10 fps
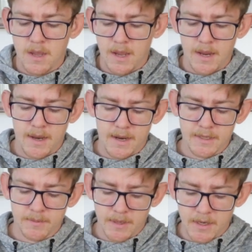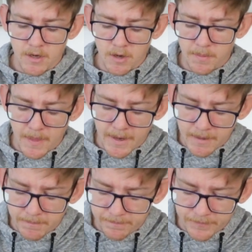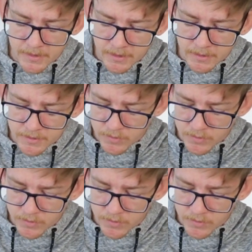And as we open that up, it